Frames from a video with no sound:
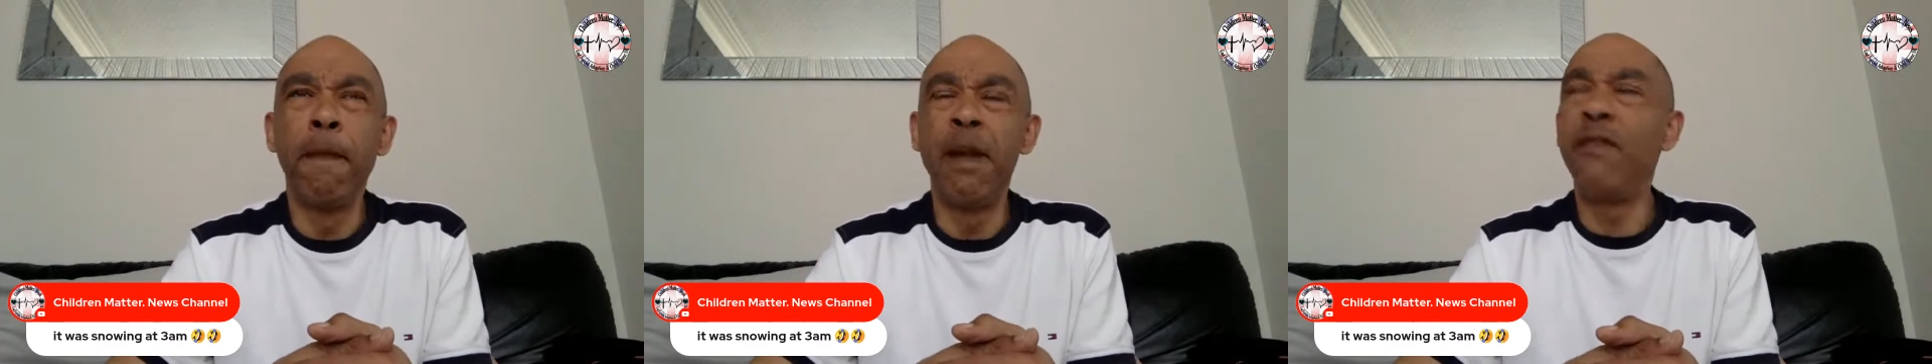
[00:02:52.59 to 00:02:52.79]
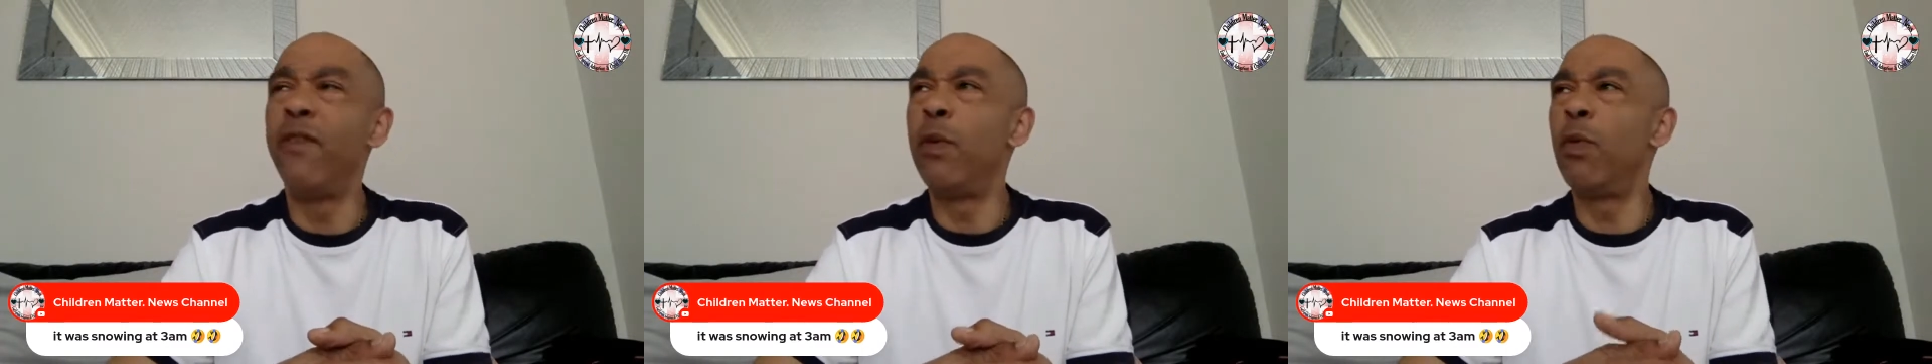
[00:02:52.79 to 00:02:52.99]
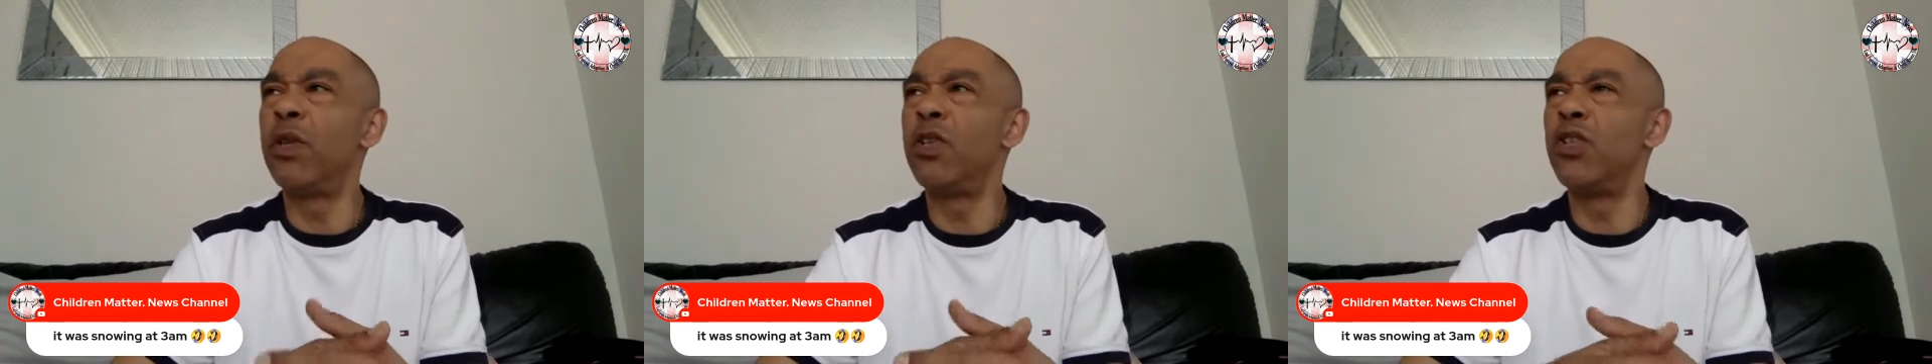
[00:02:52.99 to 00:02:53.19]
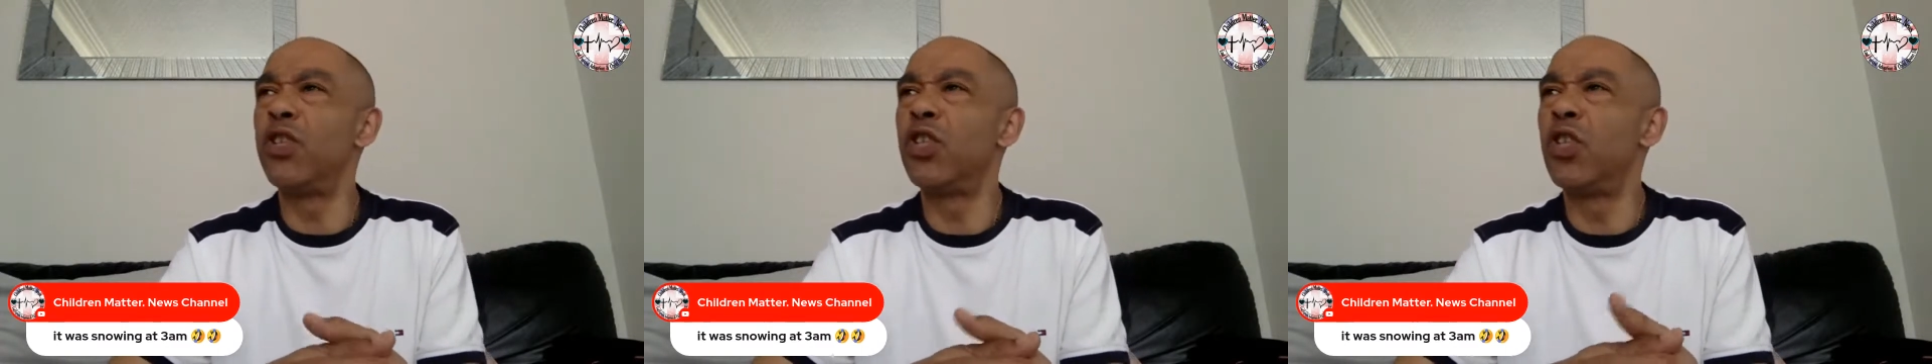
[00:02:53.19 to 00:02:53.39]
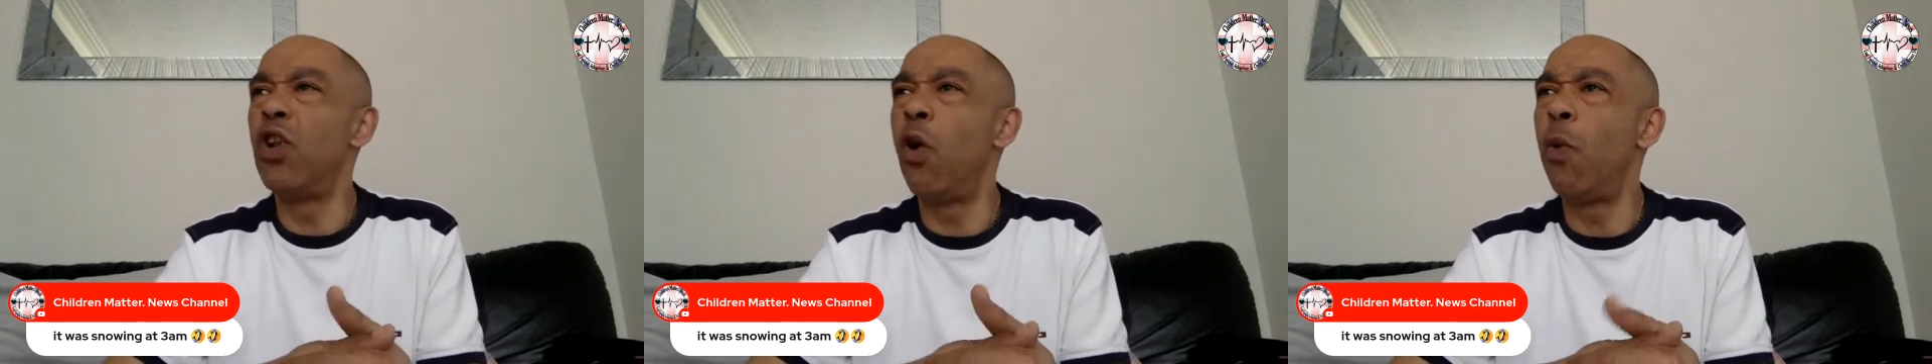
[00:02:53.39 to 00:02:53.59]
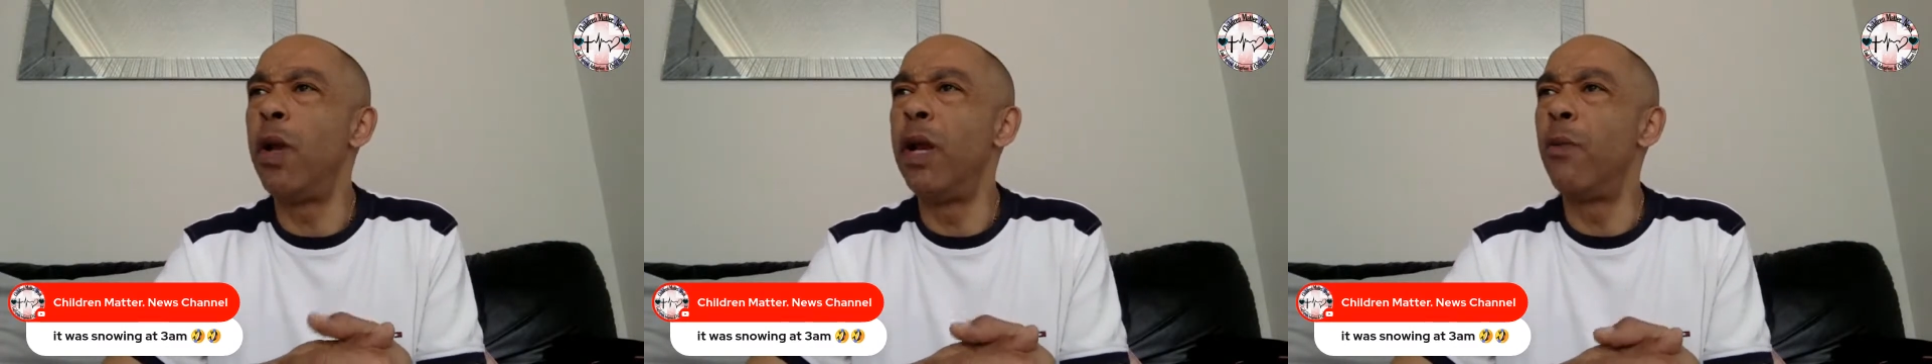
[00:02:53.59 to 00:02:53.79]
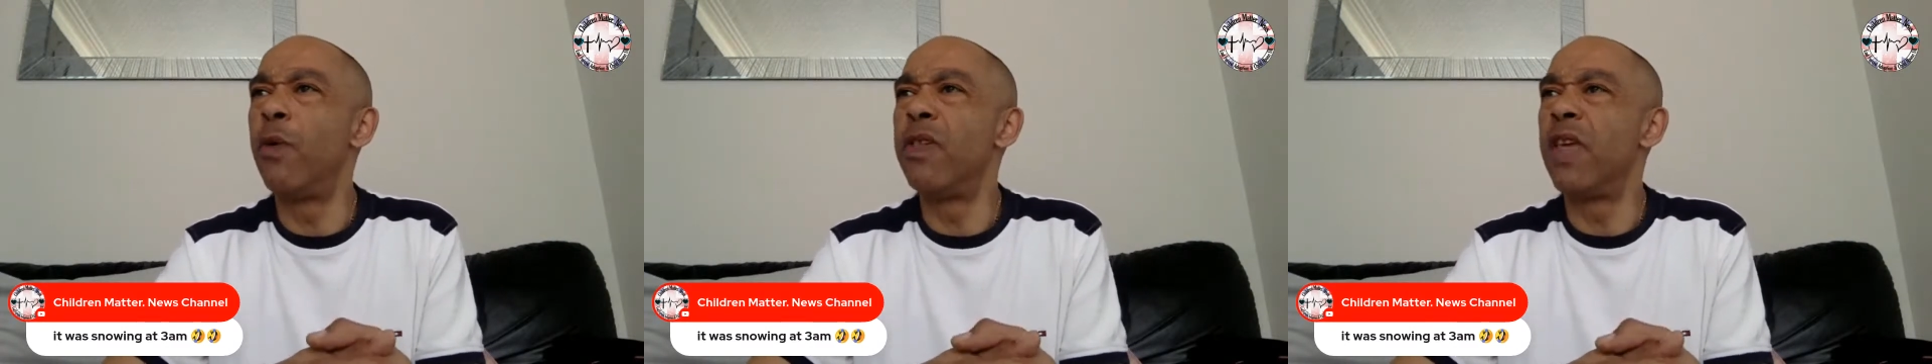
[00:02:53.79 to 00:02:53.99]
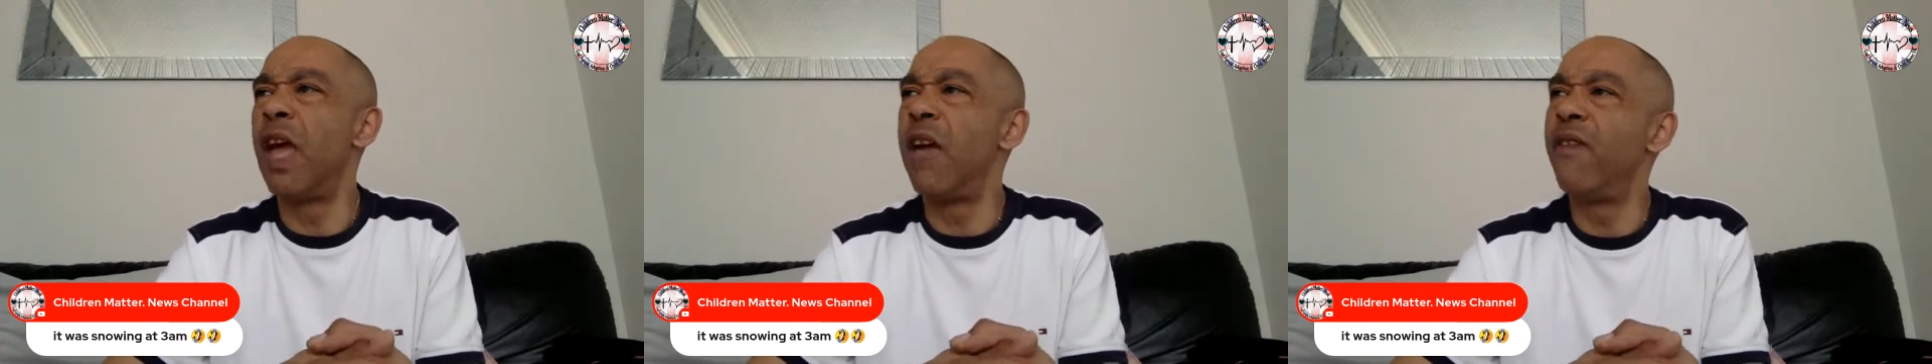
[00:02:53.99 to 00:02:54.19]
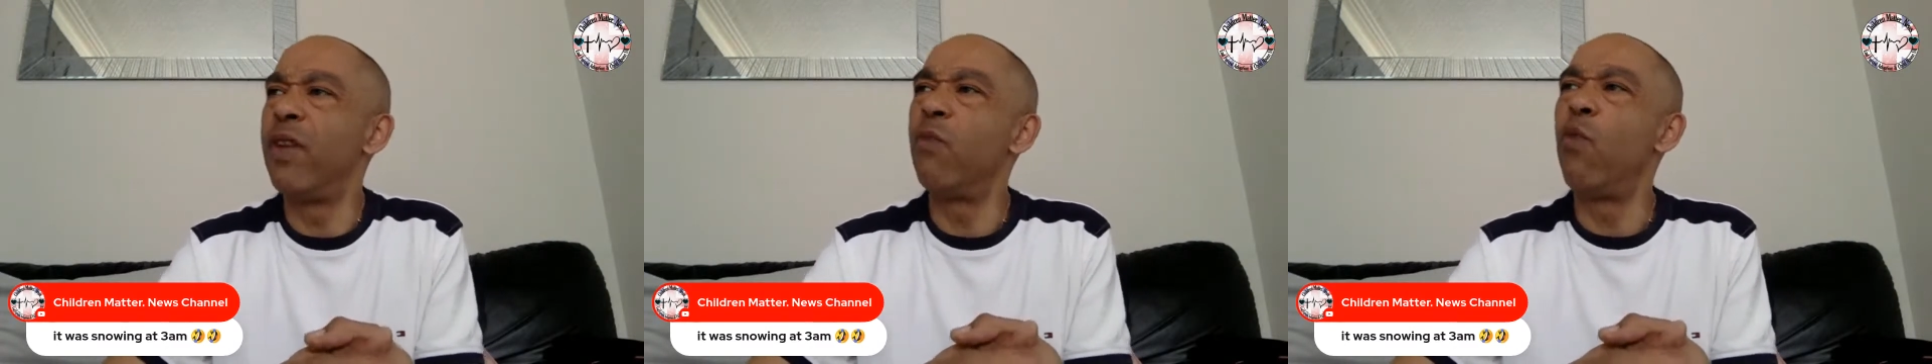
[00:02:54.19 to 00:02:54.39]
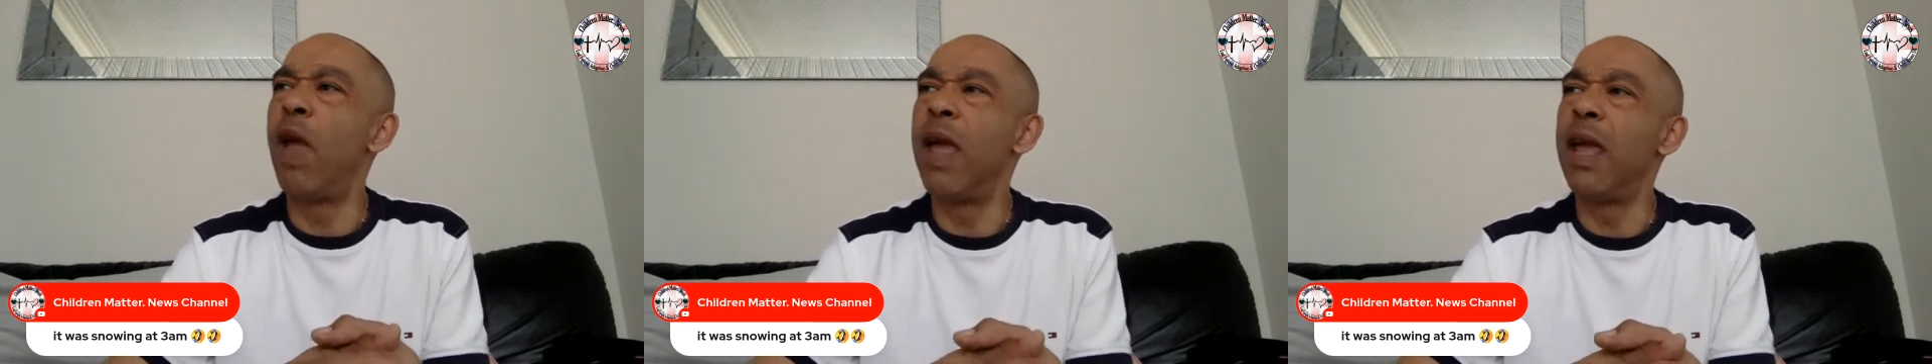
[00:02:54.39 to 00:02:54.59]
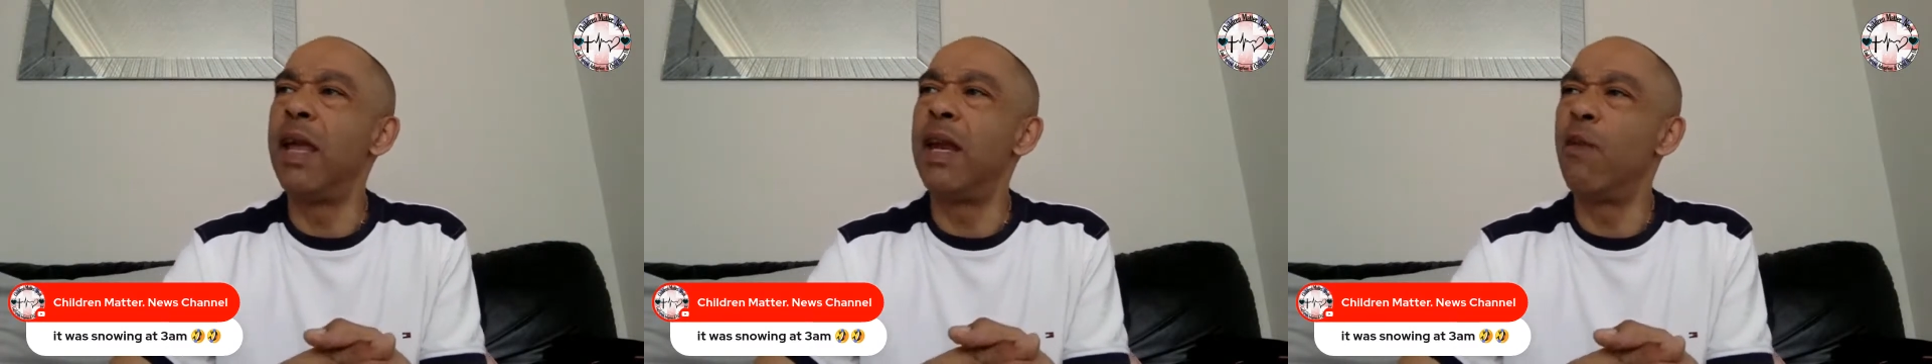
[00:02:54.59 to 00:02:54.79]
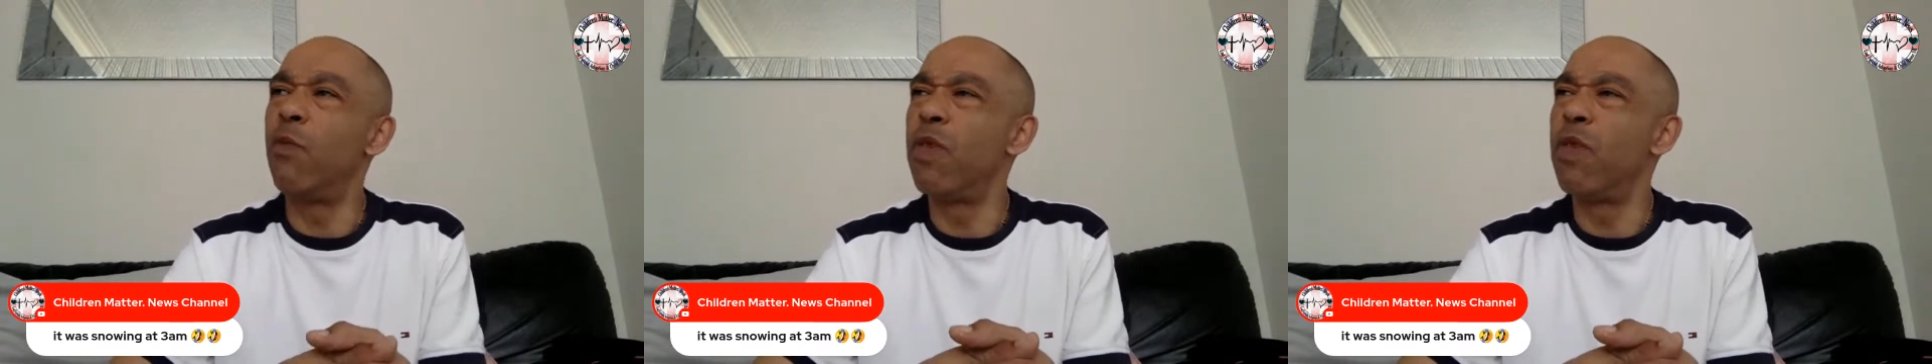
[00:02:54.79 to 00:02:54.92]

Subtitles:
And if it wasn't snowing, it was heavy rain.